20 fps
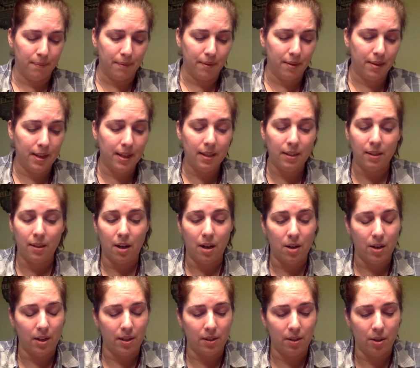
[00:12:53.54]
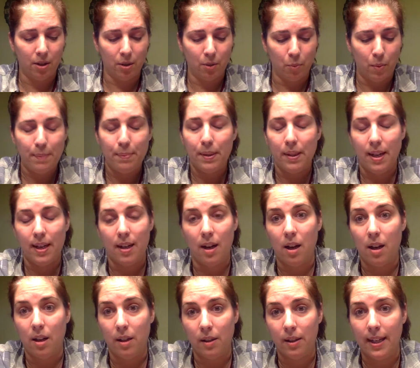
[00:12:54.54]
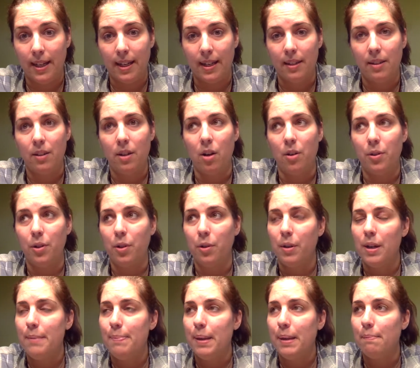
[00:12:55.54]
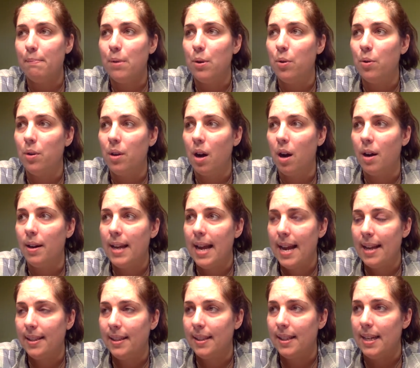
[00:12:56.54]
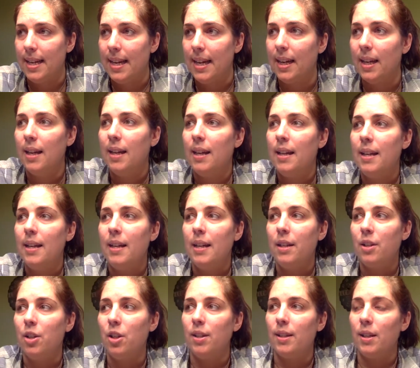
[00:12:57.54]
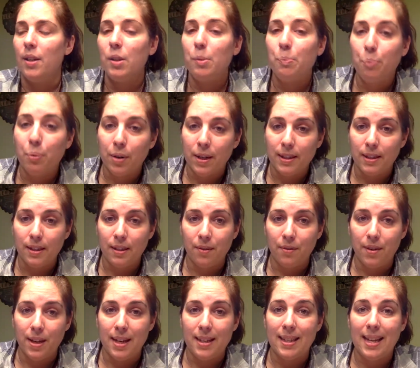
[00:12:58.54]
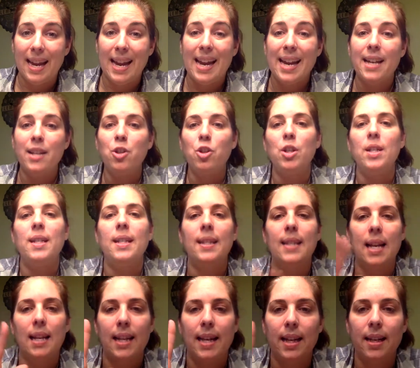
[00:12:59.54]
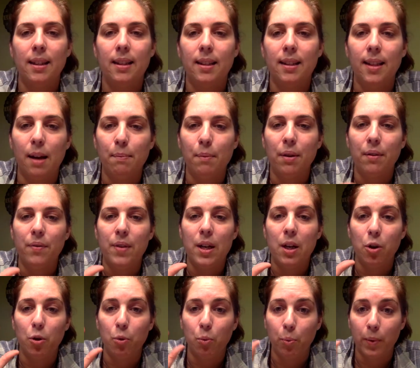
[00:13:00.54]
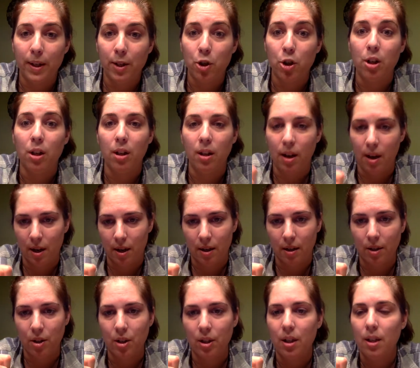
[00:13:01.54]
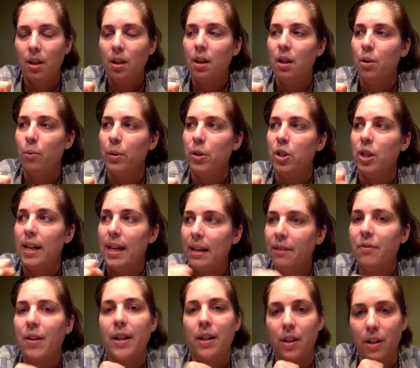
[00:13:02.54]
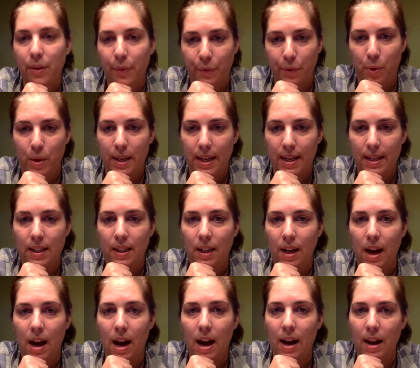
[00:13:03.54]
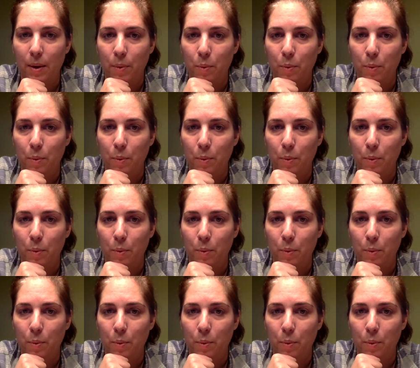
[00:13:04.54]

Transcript: This artist, her website, I'll link it. It's called The Creeping Moon on Etsy. She sells prints of these, and she's selling some of the original art, which if I could afford it, I